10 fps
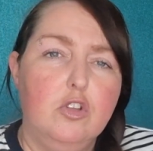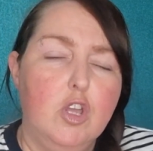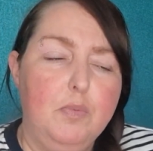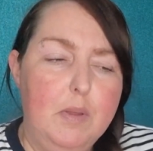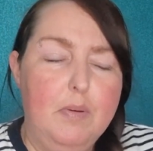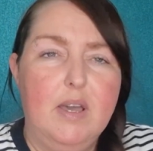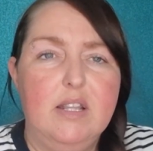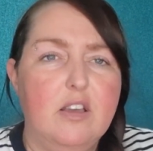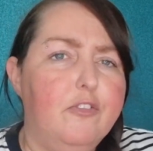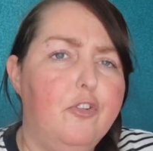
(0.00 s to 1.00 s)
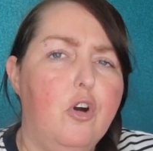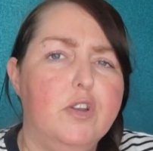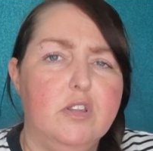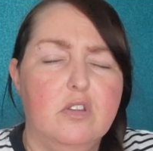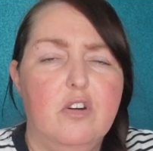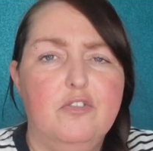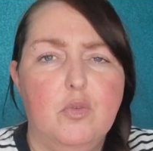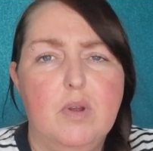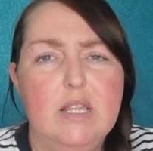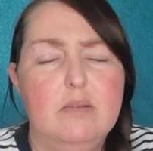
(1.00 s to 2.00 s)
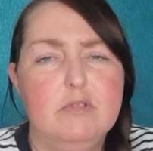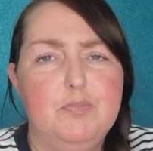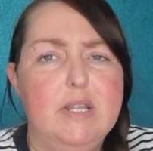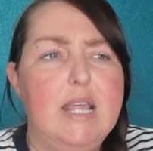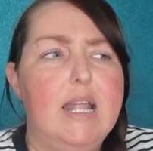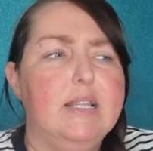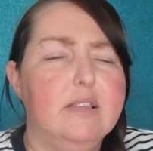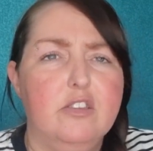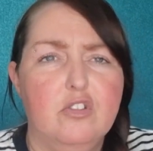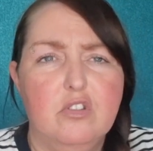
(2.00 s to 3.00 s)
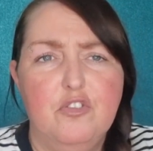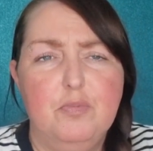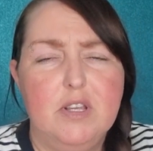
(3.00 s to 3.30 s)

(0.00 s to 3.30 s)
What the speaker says: two people end up falling in love, or one of them's pretending they're in love